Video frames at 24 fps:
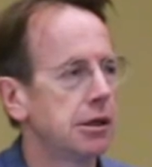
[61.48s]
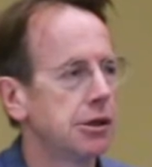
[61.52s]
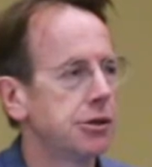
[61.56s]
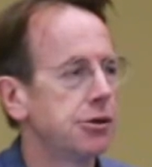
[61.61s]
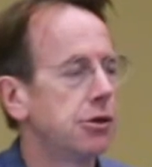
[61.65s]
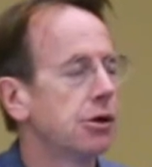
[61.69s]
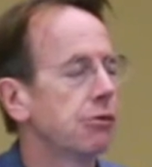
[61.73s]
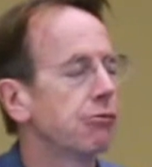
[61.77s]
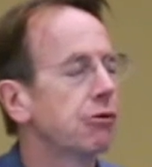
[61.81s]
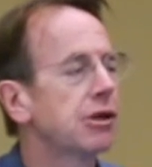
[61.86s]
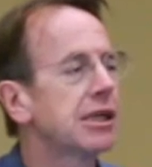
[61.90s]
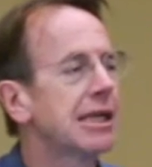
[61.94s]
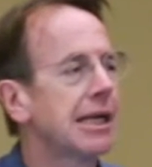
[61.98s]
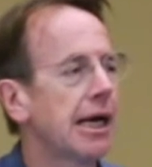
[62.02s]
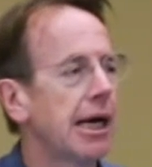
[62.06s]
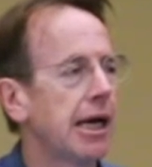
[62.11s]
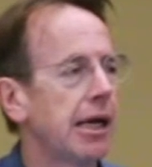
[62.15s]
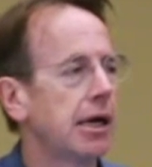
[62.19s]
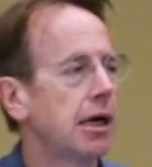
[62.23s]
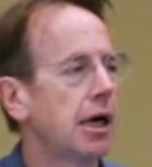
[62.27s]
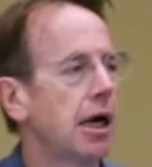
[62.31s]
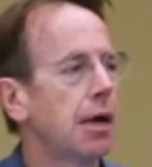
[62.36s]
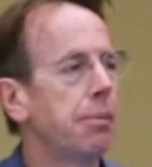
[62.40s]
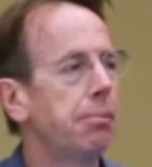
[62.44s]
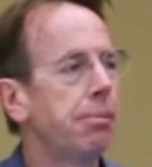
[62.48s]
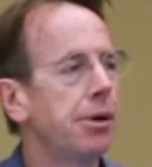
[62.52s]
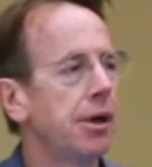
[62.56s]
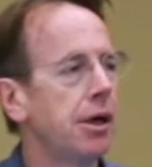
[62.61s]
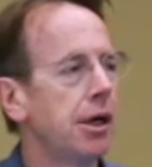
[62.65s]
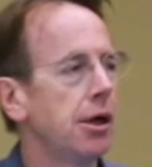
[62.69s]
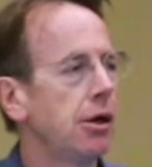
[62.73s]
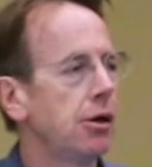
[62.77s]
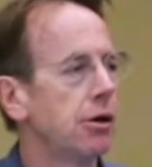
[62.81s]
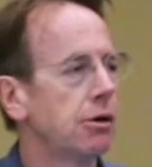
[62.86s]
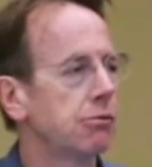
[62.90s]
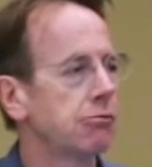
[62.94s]
not retain
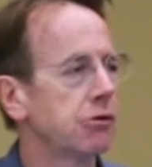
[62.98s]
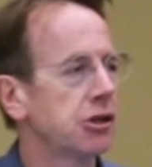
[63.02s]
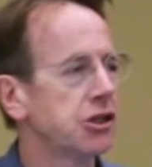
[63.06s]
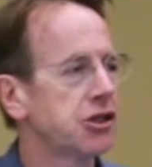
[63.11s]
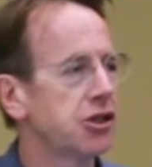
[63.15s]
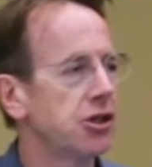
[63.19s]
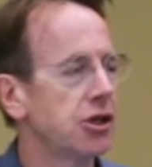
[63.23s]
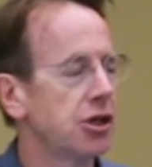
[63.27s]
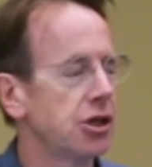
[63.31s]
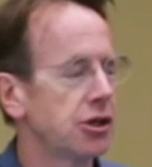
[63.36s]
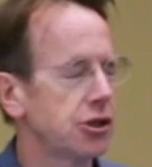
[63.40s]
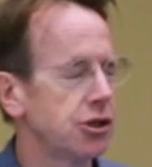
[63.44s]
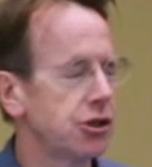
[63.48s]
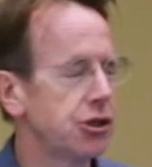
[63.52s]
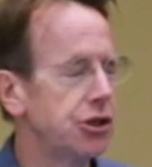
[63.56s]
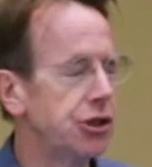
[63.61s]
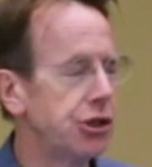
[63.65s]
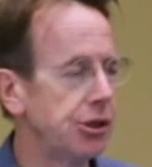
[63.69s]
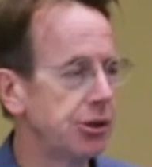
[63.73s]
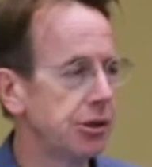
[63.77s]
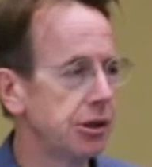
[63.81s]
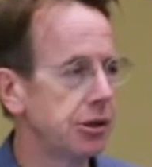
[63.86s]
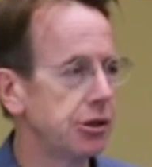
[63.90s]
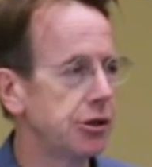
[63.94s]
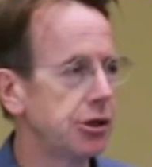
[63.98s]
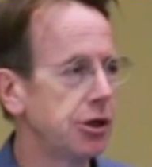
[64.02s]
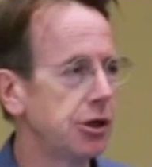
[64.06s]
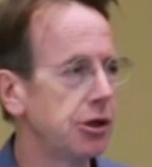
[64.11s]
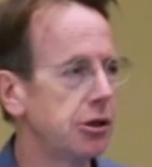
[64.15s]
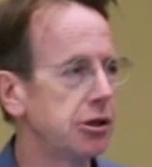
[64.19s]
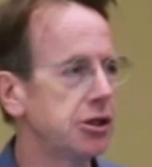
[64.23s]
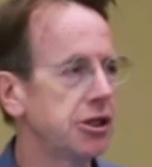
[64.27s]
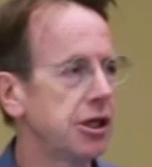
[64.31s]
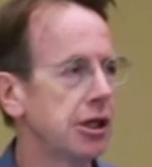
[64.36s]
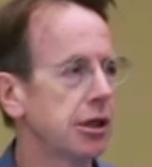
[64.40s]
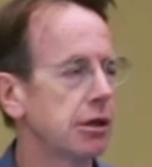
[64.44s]
IP on research
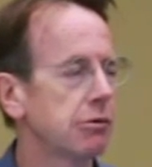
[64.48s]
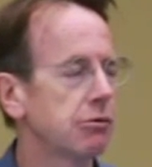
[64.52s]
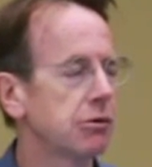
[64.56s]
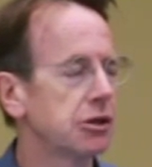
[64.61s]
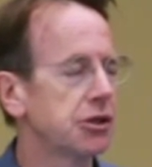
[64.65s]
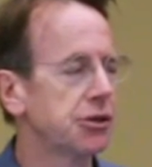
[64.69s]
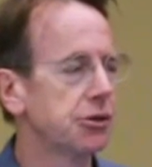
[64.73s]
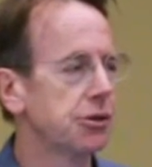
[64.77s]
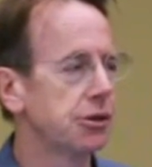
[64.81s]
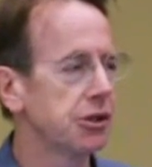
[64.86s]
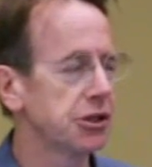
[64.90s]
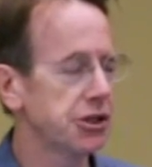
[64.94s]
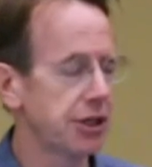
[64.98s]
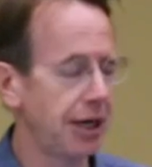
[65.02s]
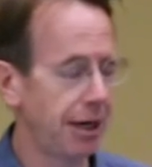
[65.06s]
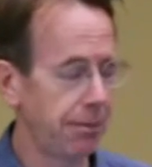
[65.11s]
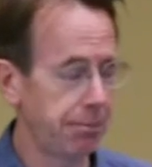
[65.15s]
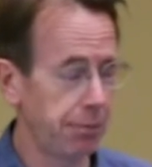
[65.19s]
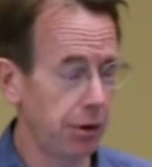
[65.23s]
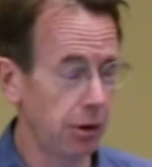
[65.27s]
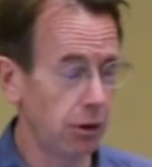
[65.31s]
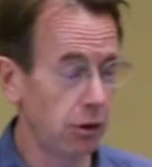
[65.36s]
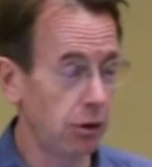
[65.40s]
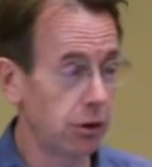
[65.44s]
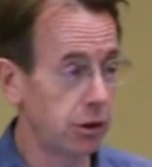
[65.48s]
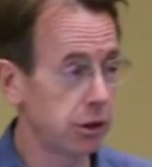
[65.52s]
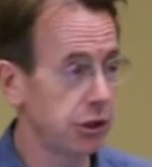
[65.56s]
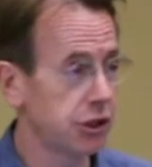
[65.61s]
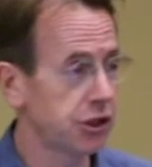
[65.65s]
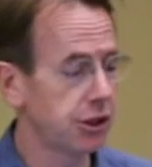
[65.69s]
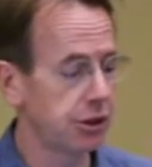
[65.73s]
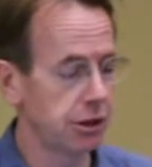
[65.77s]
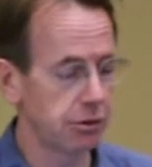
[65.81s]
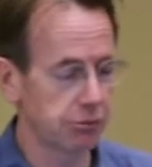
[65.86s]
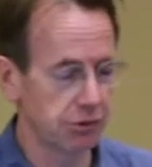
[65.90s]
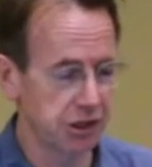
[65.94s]
using the resource. That belongs
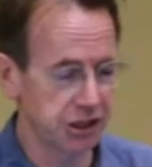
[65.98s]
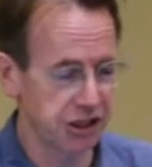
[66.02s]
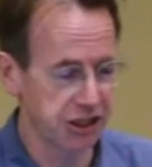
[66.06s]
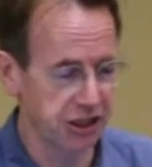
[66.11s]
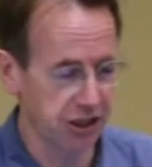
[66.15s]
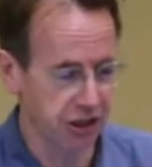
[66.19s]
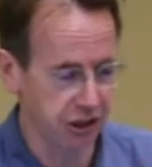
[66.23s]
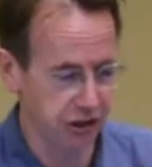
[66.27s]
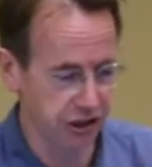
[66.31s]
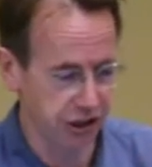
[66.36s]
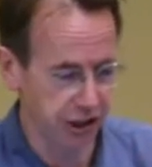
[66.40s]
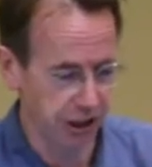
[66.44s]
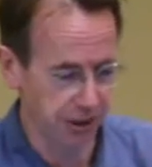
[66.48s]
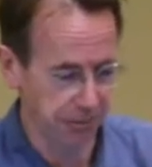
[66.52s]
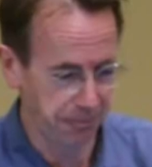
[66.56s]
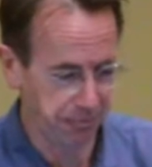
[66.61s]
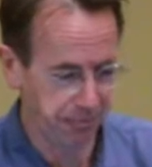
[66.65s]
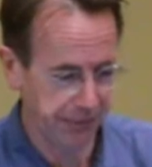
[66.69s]
to the researcher.